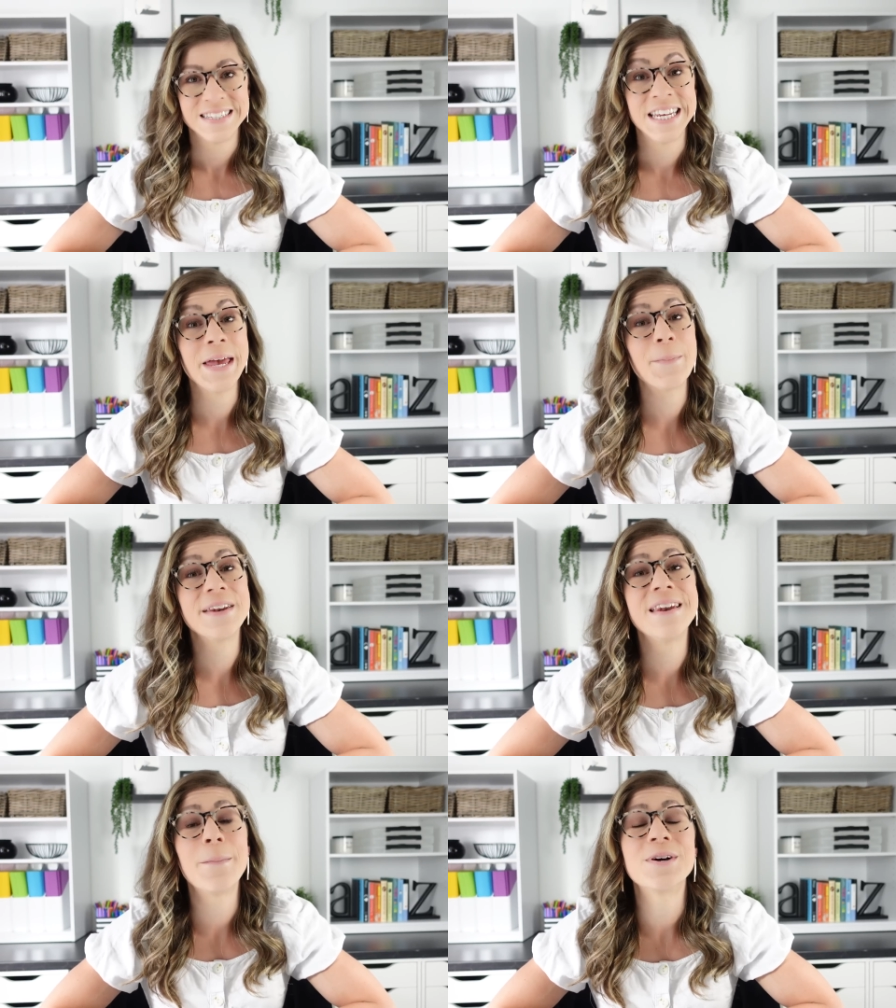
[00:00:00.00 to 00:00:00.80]

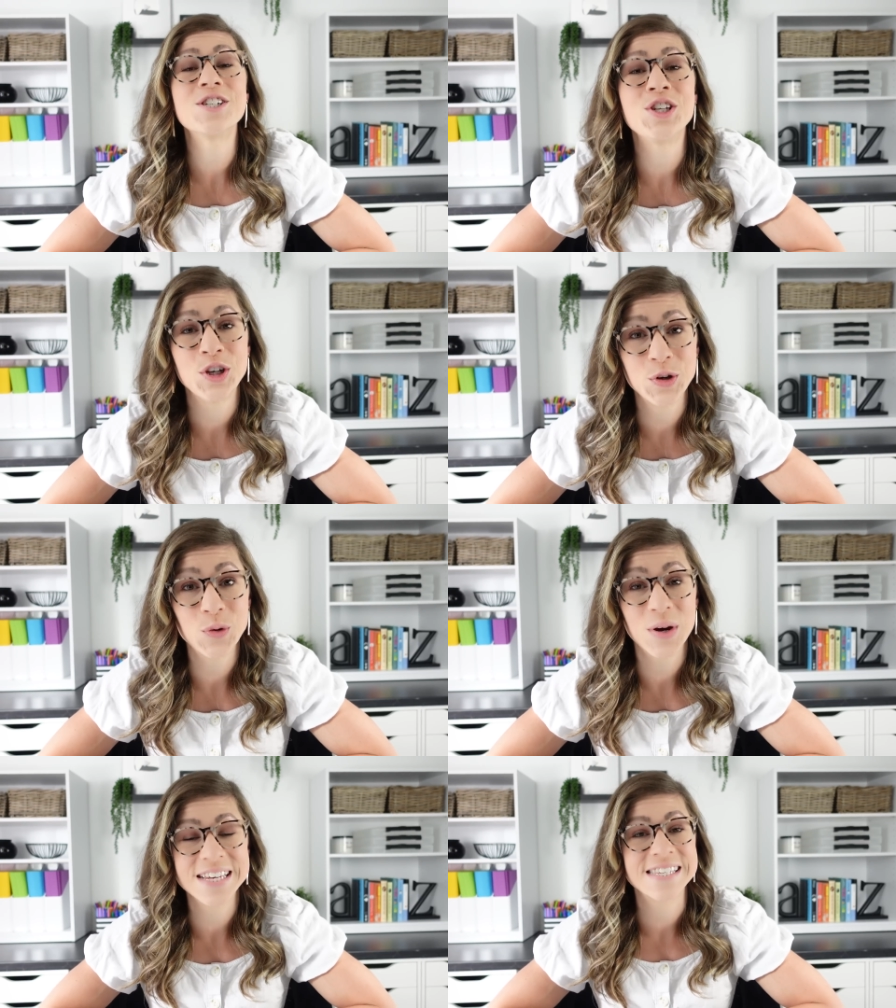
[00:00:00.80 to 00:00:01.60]
Tip number
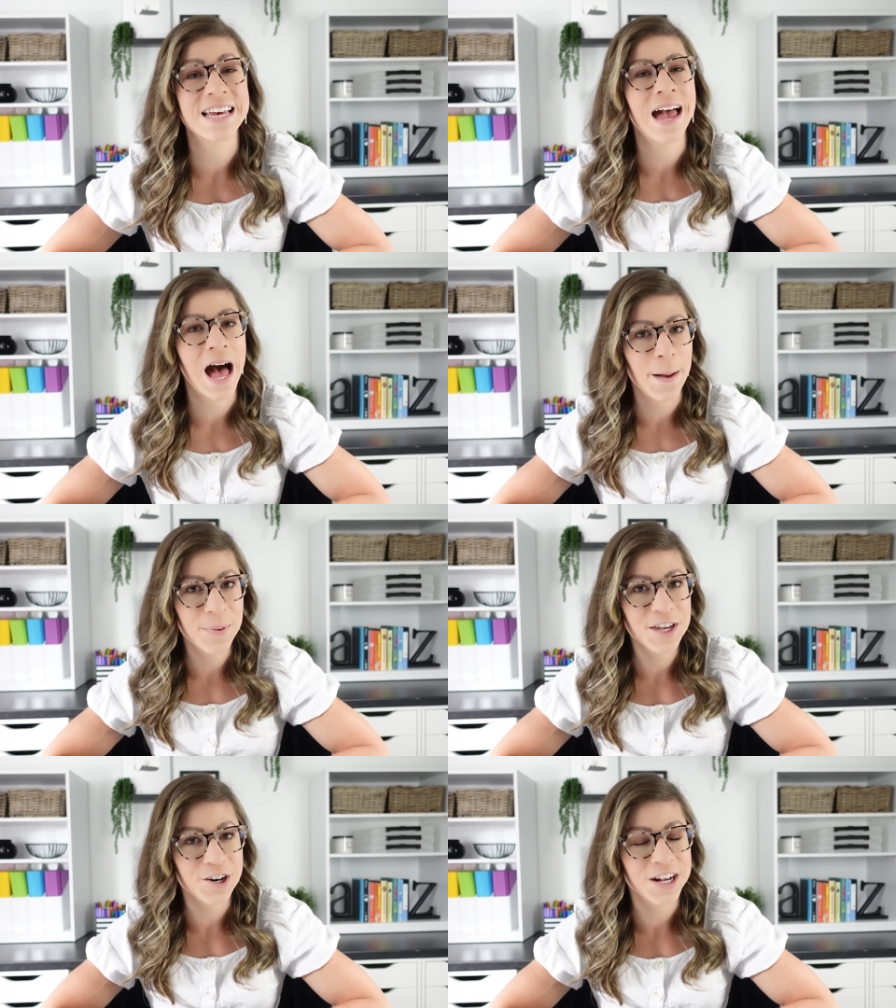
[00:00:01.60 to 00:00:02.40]
two is to
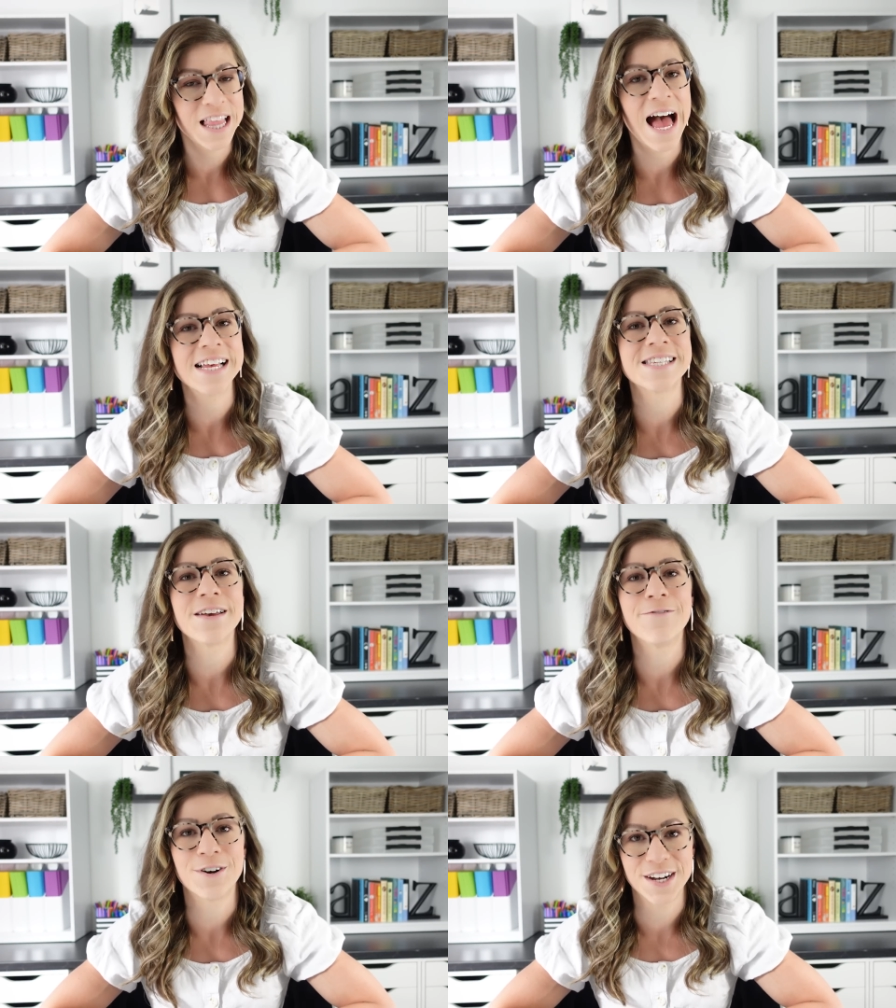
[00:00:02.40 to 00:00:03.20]
copy your
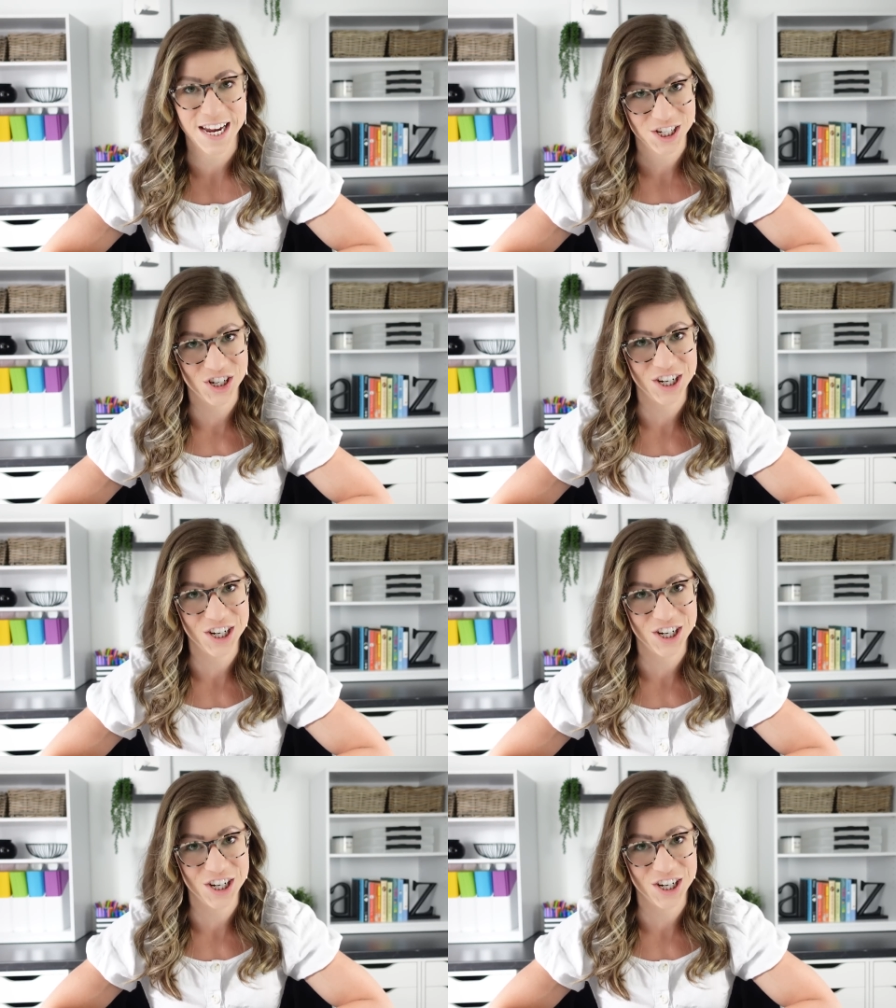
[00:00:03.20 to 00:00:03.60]
class for next